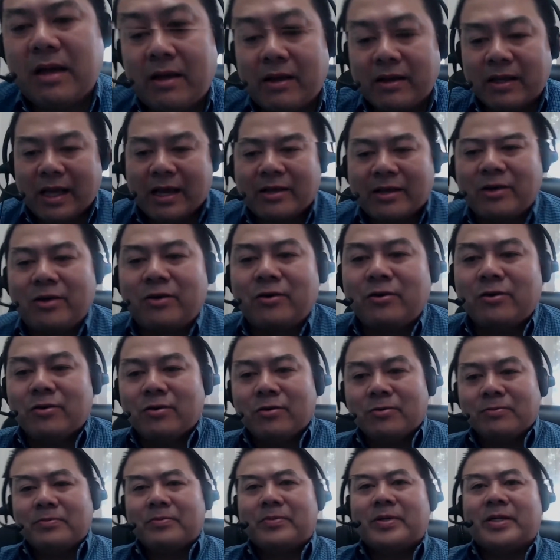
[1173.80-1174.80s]
I, I, I go
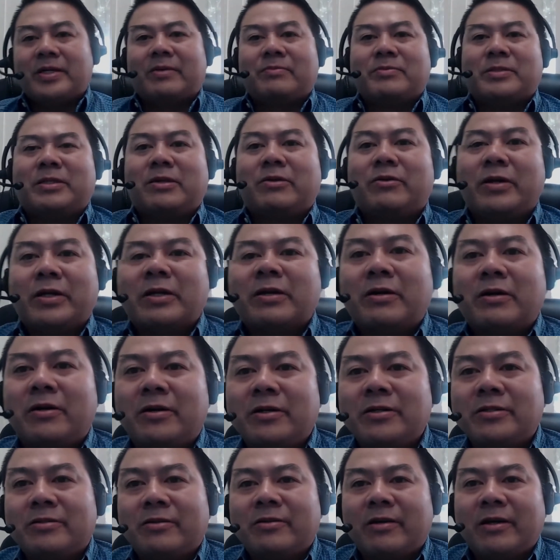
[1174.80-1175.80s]
home, but I'm still on
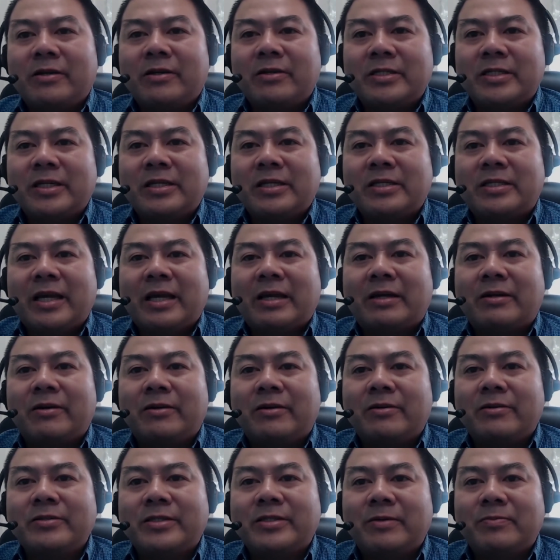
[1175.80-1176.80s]
call, so I usually take
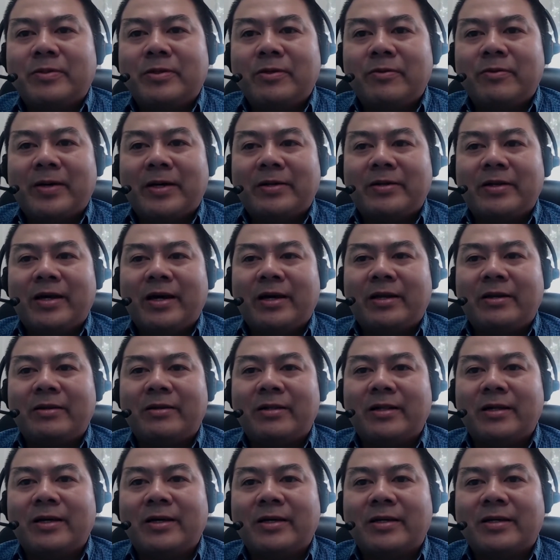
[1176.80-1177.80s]
calls up to about nine
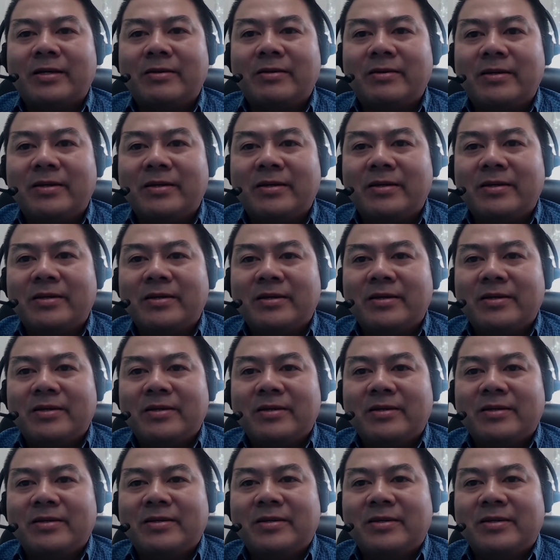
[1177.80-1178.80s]
o'clock.
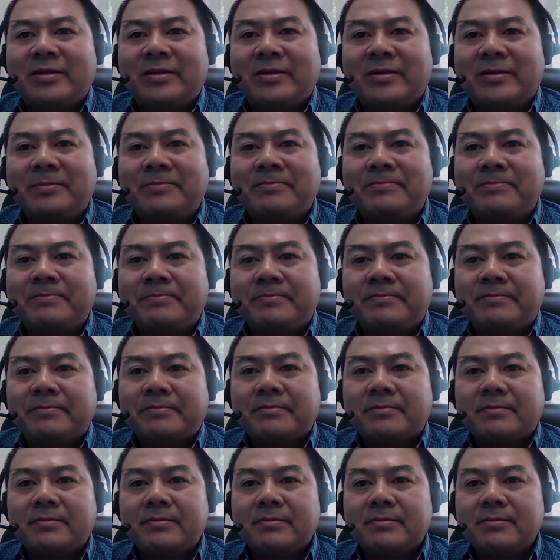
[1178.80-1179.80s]
Okay. Um,
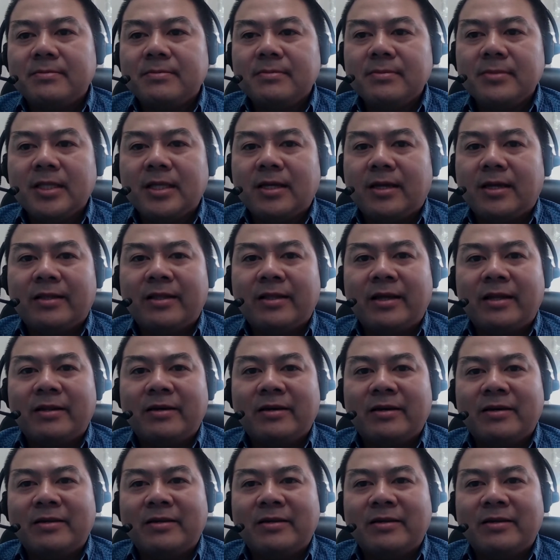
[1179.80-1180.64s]
you mean then, you